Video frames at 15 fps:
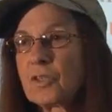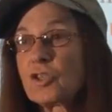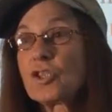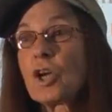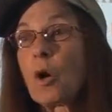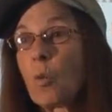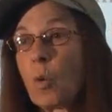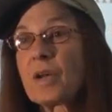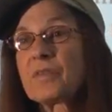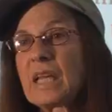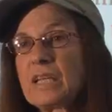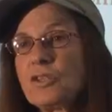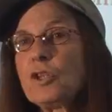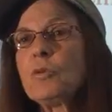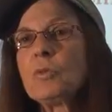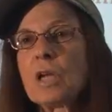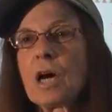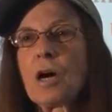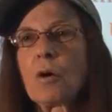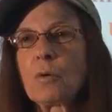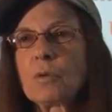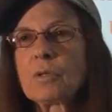show what they do
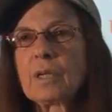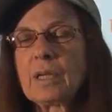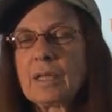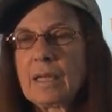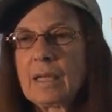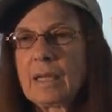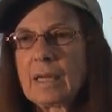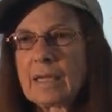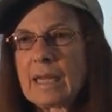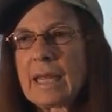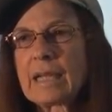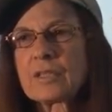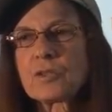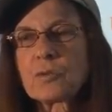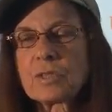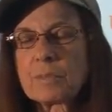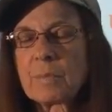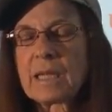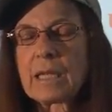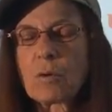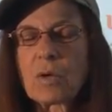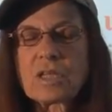know and answer as
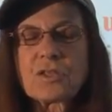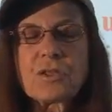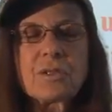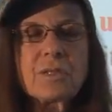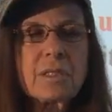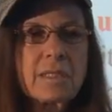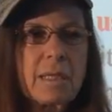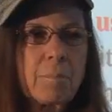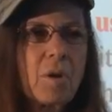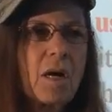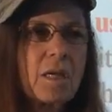many questions as they